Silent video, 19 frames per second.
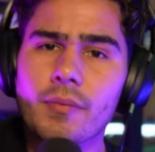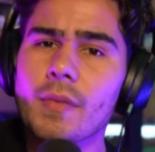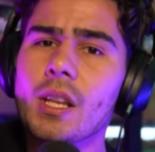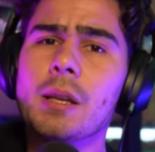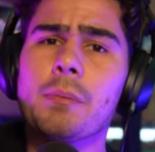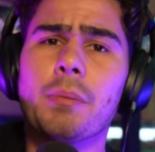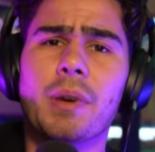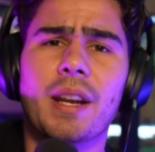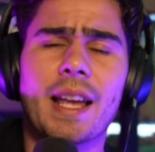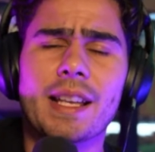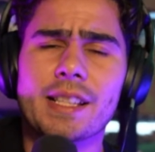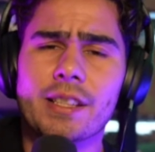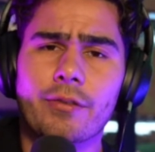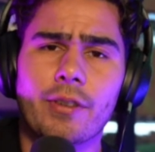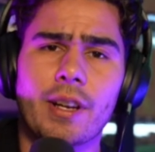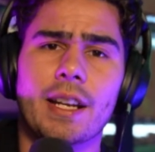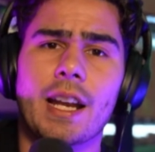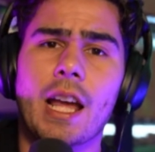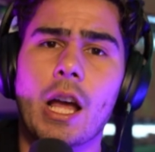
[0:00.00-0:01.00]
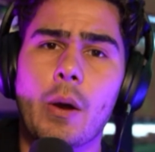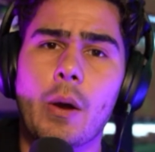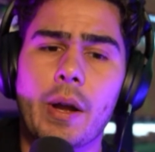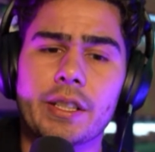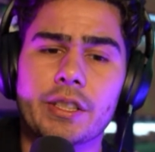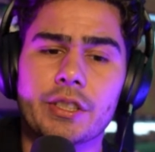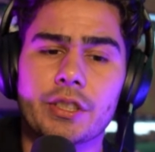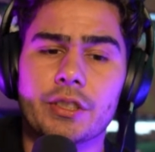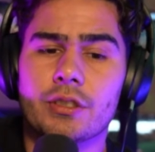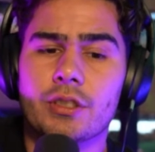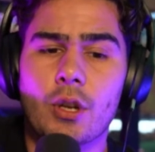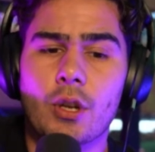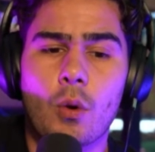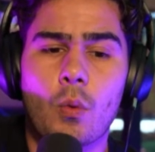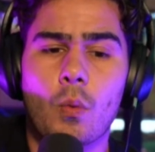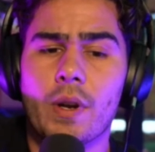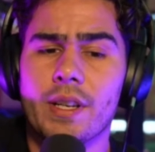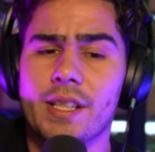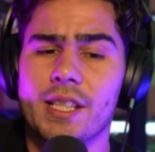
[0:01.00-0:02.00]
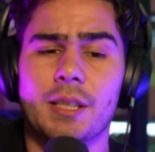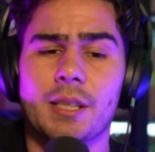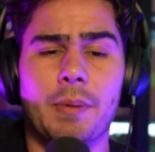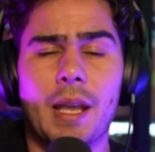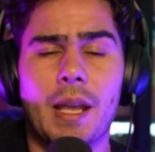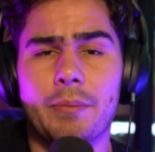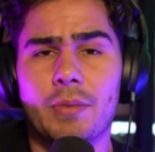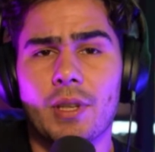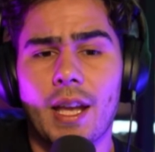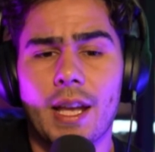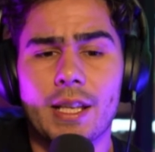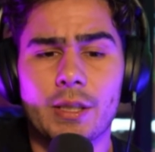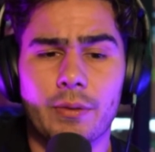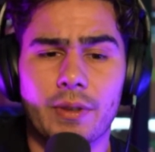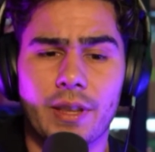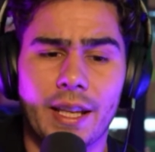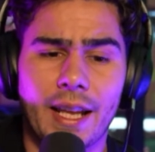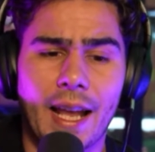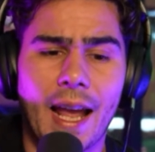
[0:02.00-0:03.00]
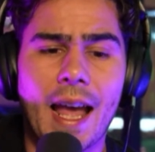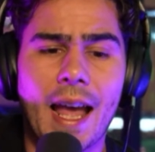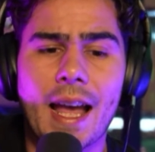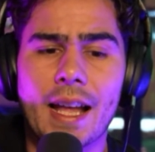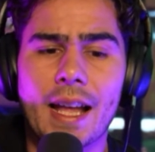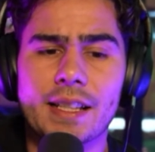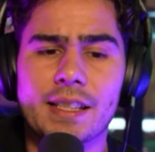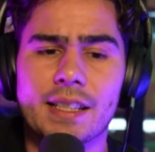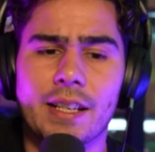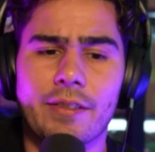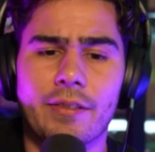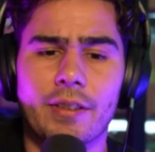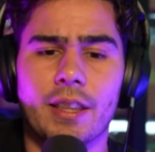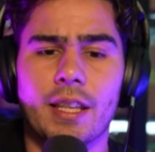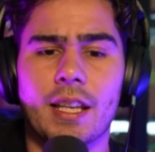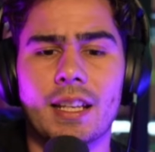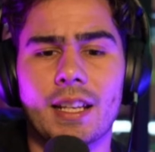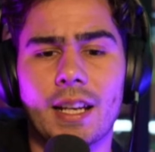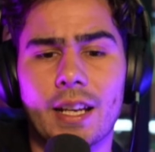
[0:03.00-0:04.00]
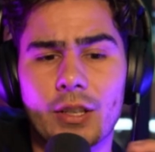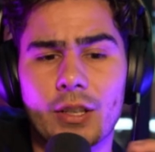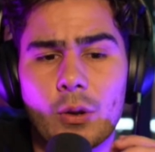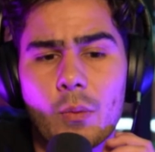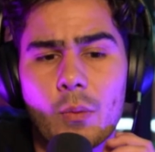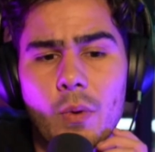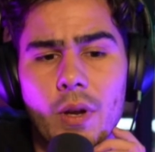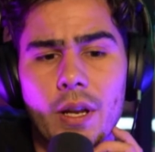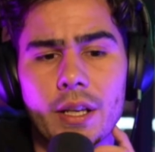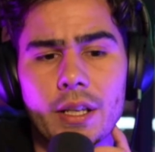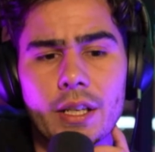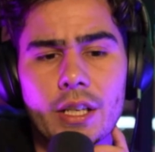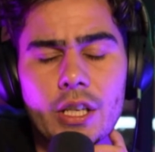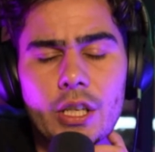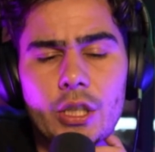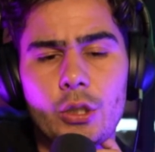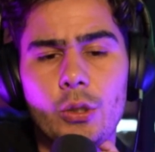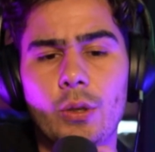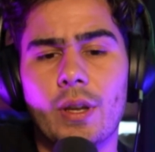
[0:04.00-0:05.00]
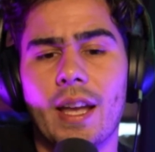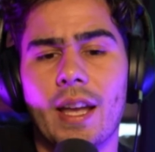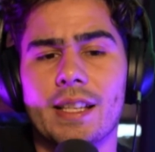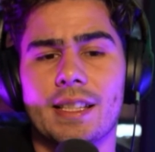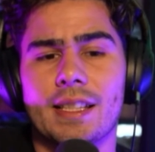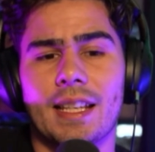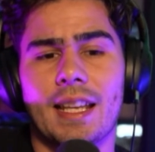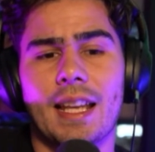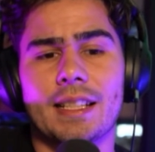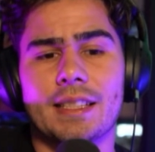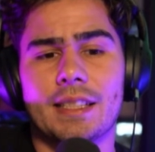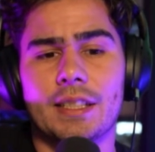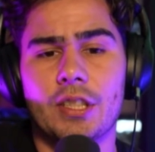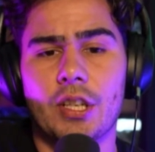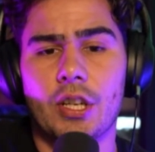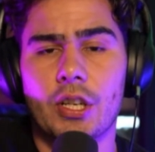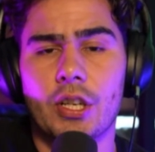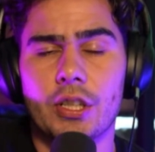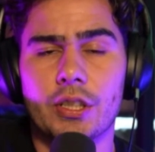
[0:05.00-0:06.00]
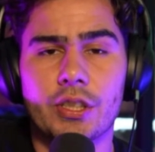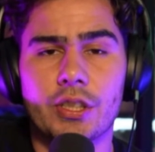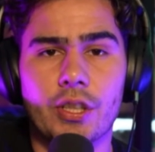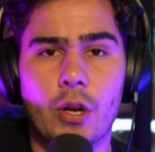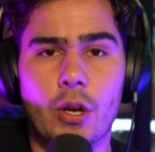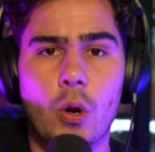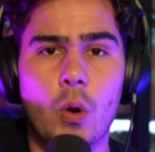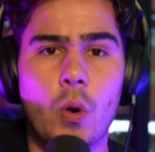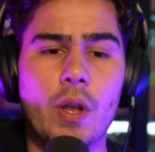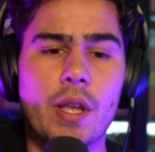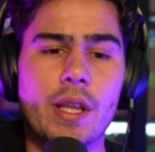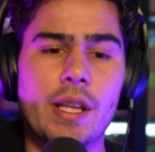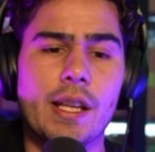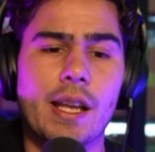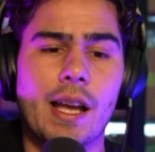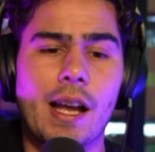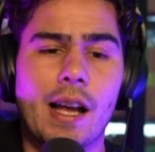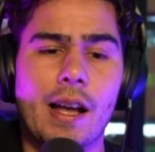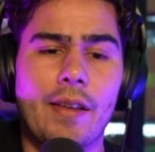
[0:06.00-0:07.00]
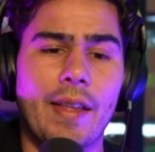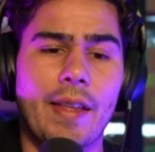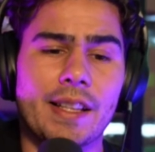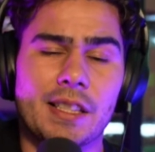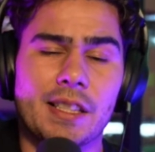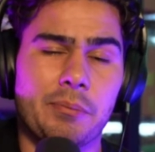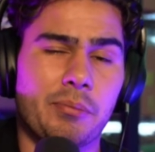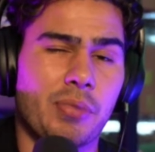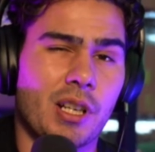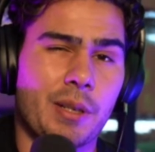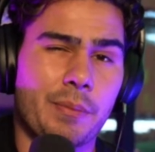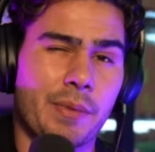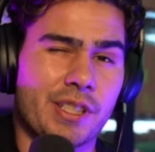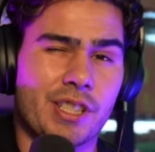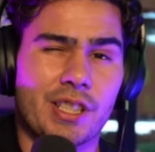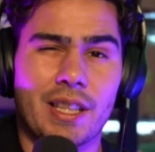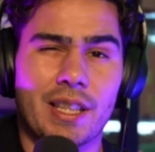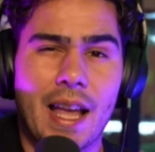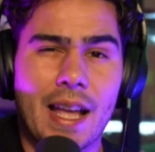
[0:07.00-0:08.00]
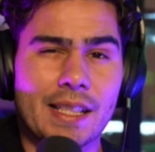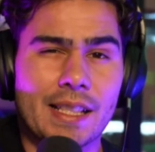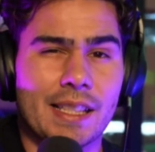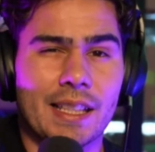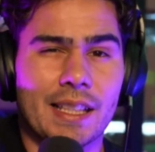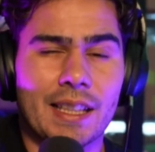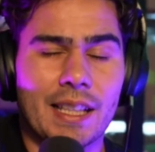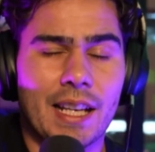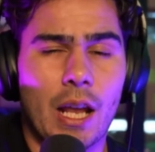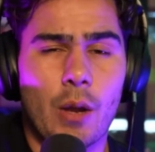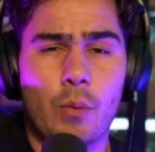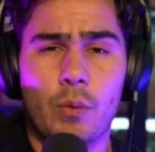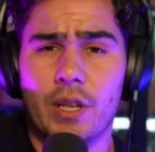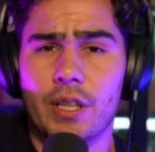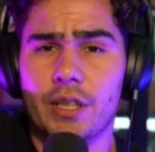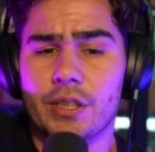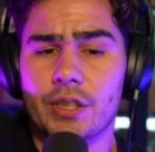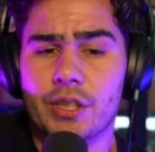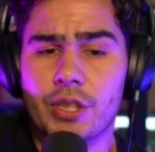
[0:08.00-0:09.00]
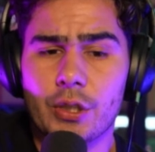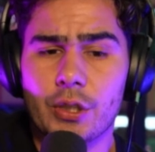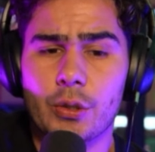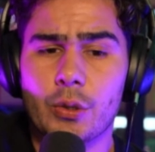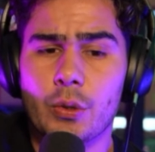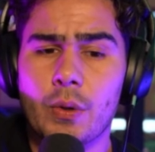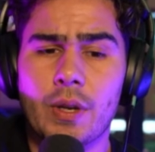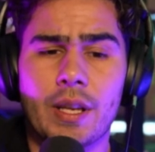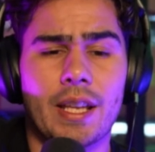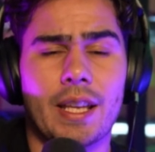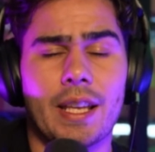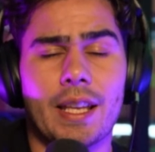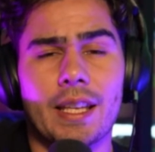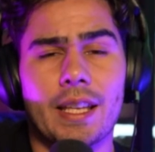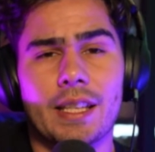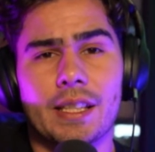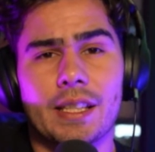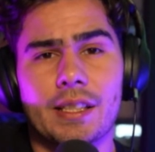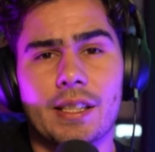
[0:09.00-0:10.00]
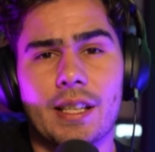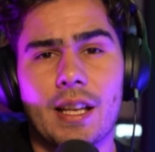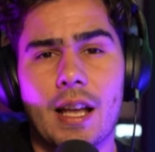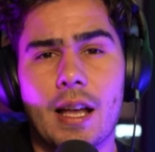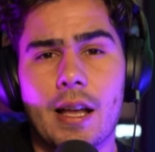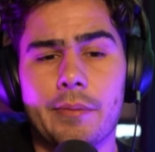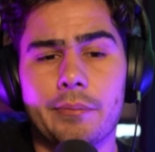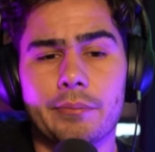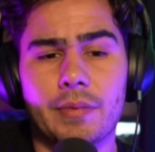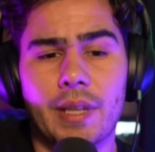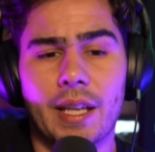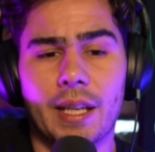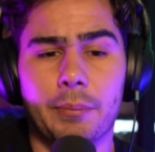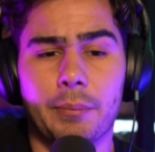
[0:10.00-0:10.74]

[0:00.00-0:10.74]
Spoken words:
but as of right now, I don't want to spam you guys with like ads and everything, and I don't want you guys to get deterred. So that's pretty much the last thing that I want to do is like